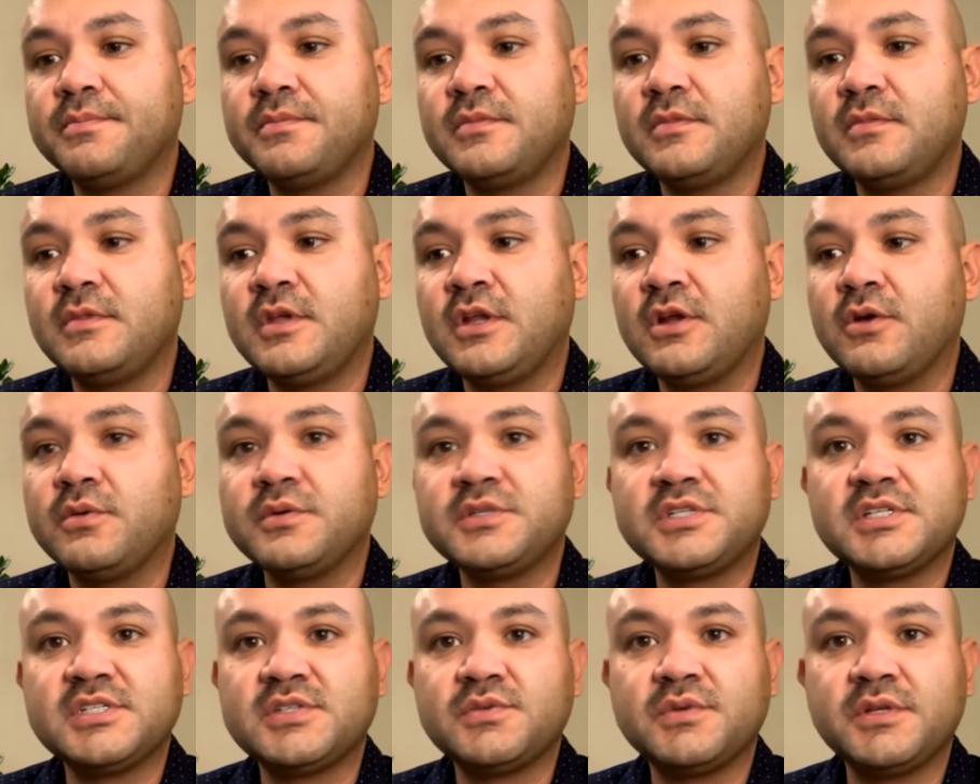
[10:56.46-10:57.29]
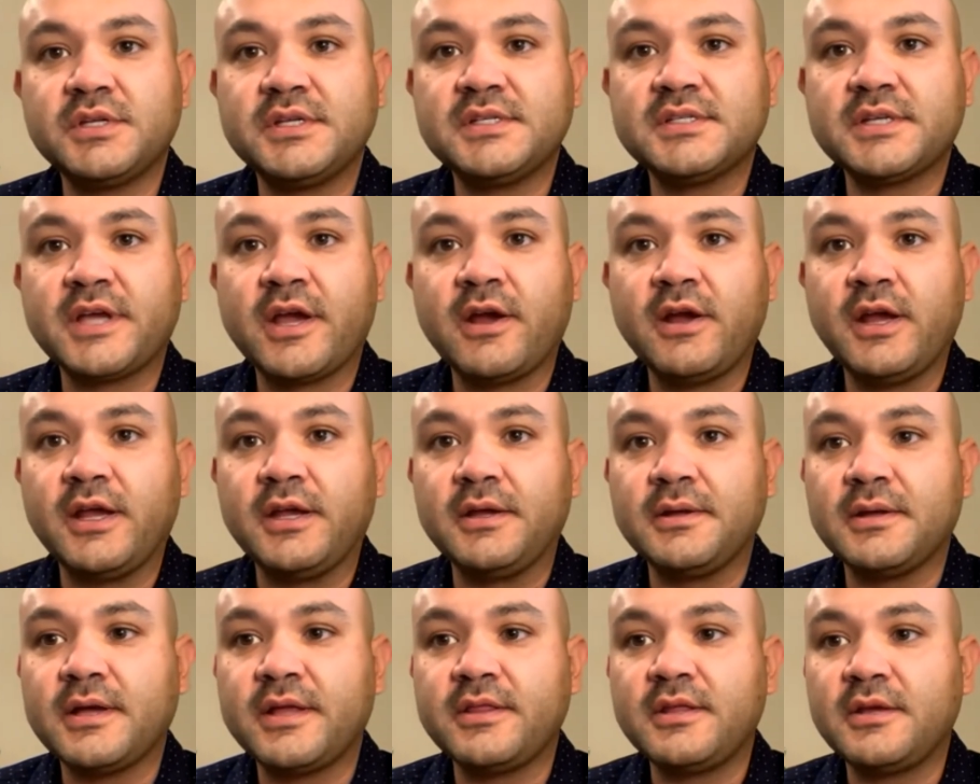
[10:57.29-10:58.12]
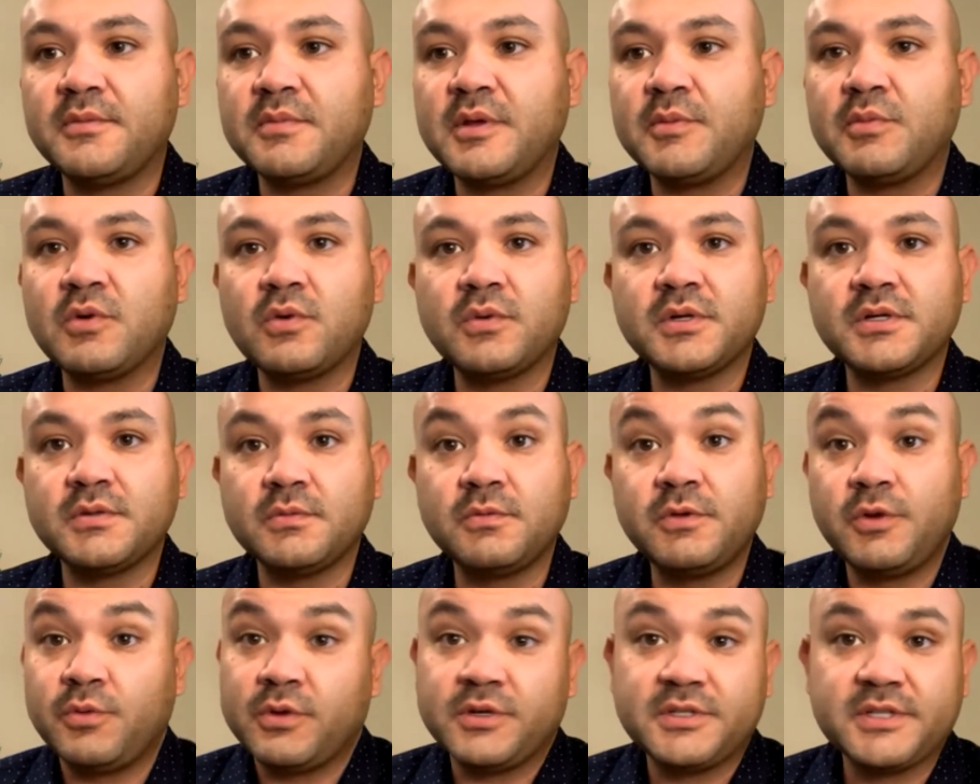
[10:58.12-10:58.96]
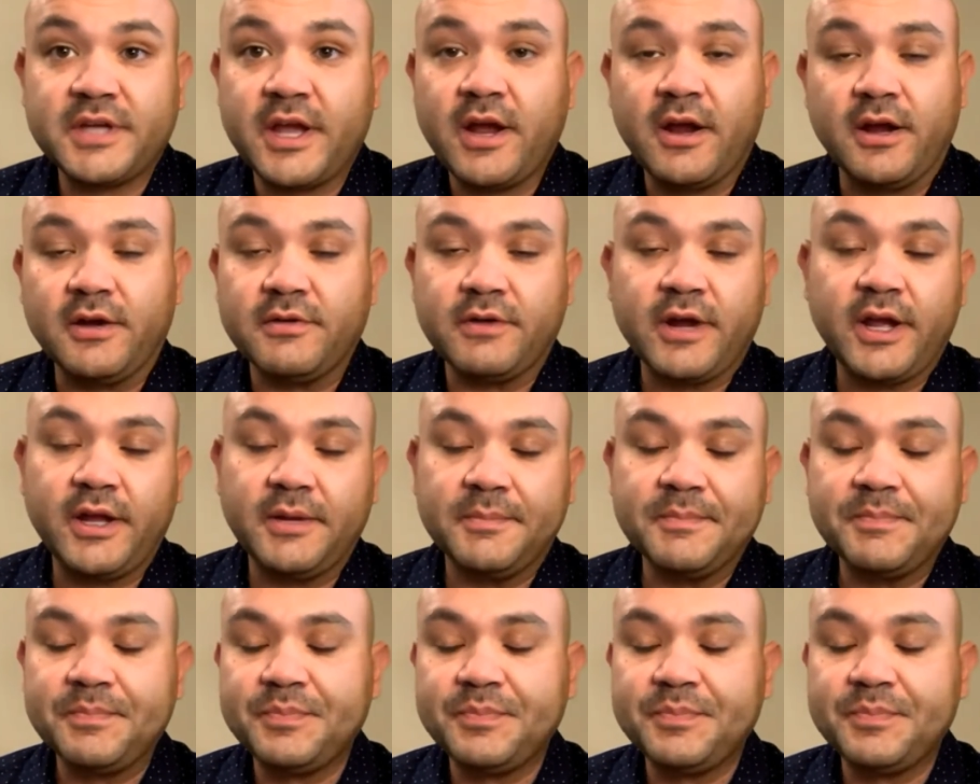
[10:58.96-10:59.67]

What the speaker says: you know, it was just really scary. I think we were scared, right?